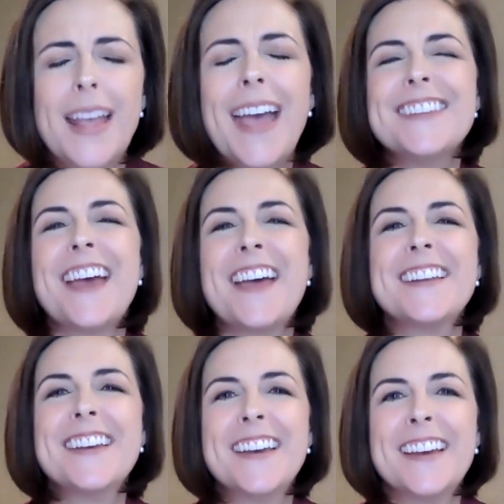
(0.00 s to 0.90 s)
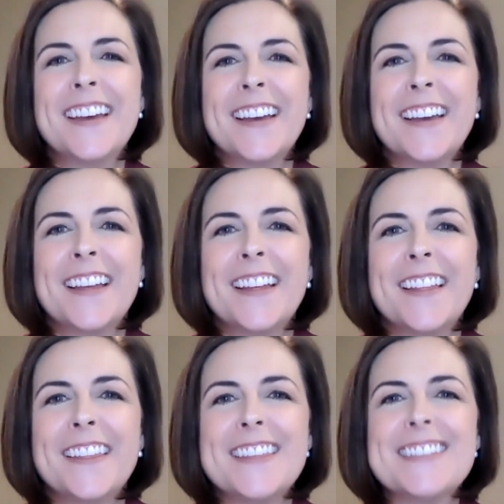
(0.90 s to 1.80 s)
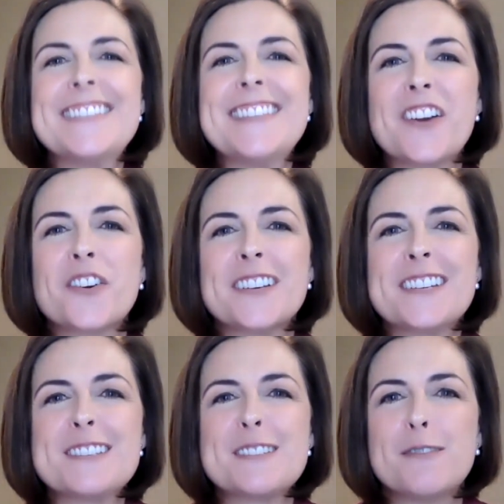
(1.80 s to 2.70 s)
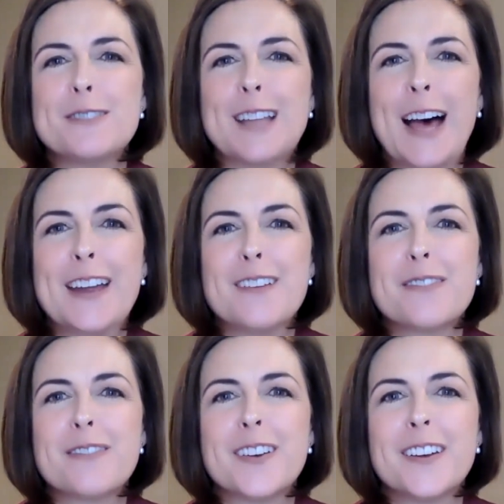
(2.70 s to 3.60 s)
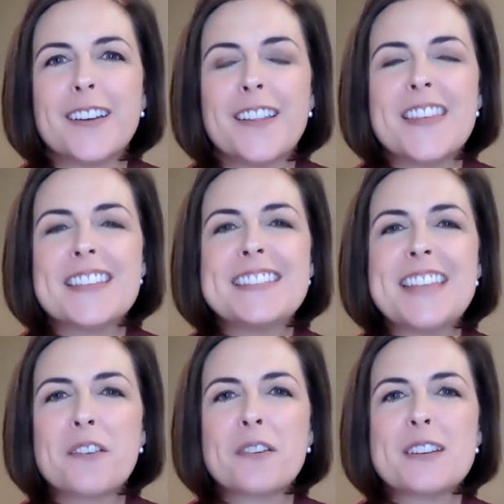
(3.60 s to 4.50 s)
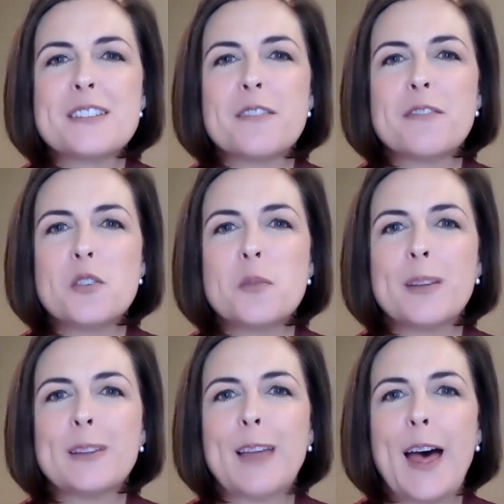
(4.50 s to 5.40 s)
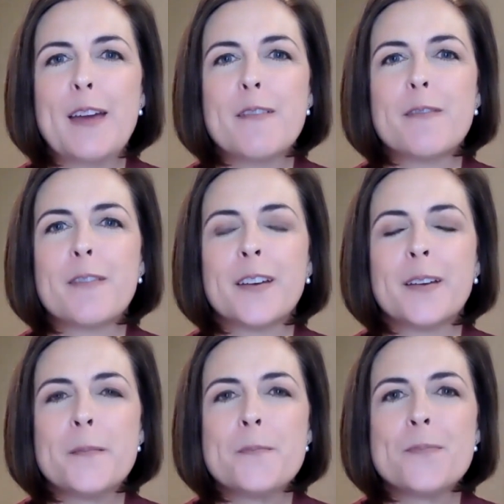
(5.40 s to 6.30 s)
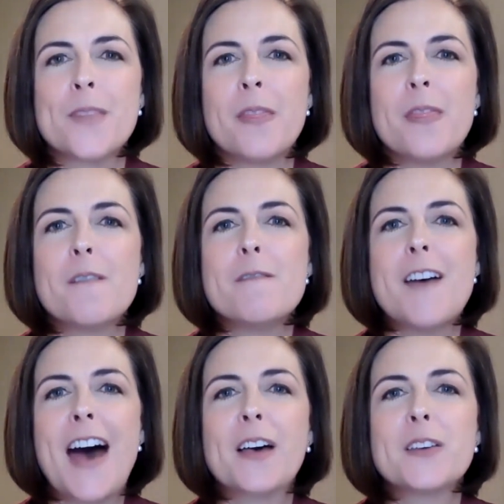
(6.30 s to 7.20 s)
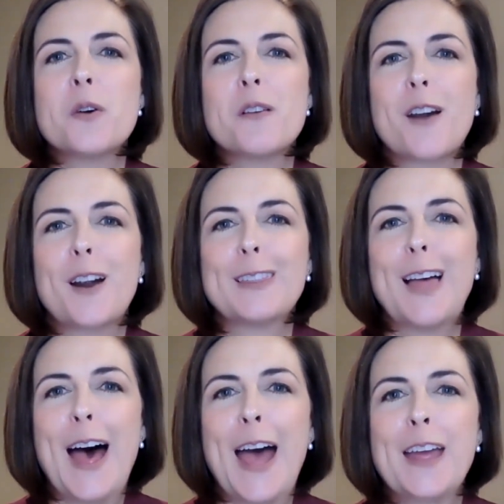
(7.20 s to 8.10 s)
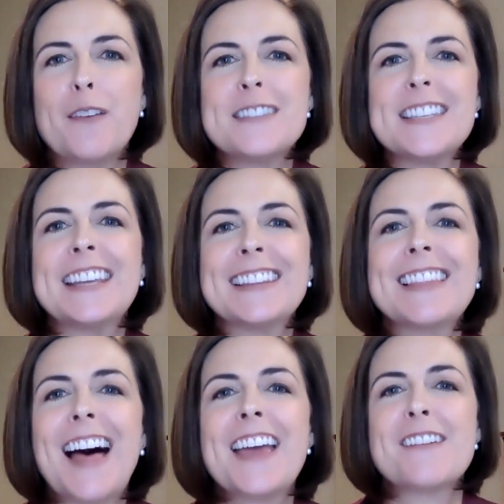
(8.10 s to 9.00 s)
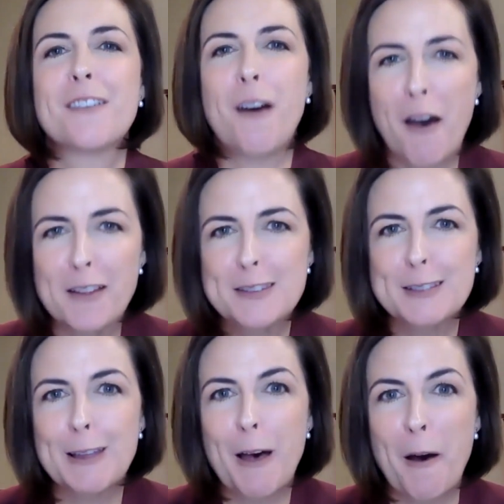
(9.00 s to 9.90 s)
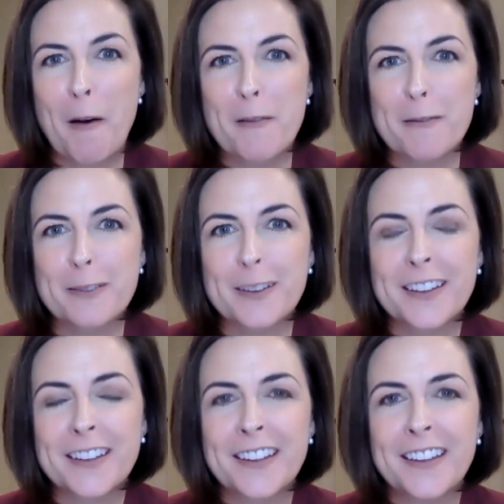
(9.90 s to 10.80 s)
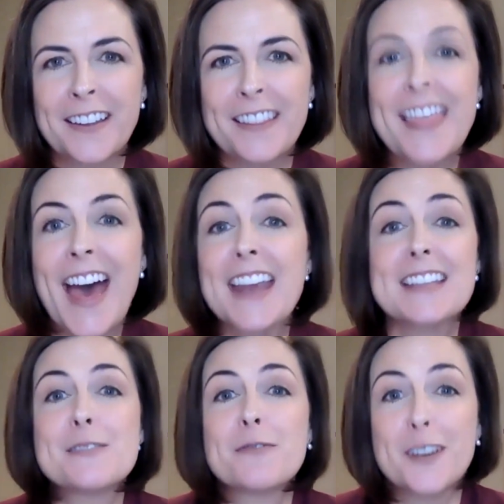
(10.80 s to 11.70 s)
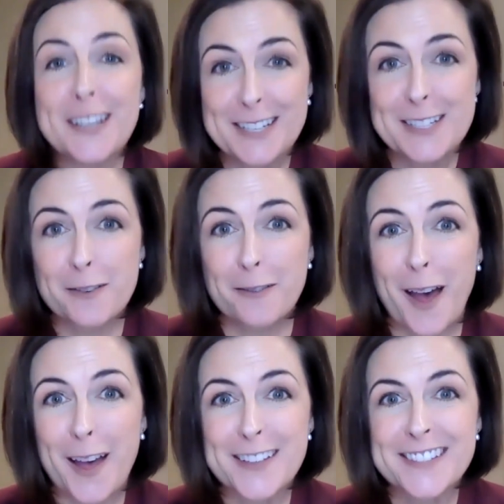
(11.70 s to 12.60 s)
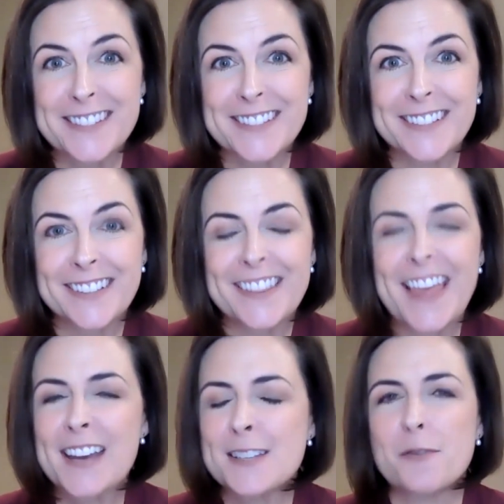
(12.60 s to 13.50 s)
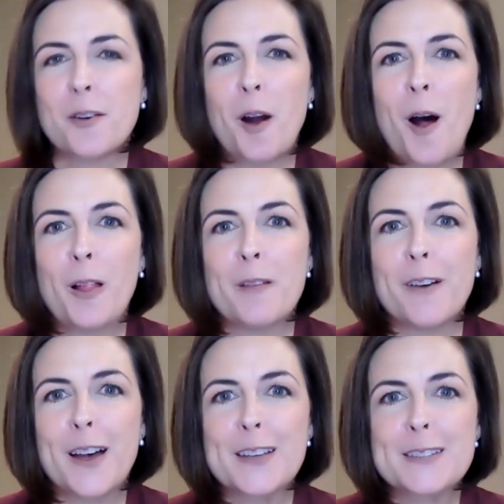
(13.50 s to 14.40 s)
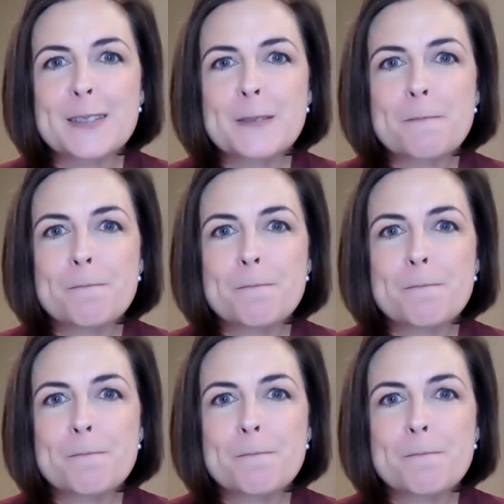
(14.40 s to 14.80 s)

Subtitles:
And yet, the sacredness of life the sacredness of human life, the value of our lives in light of God's love, that is for each of us. That is for all of us.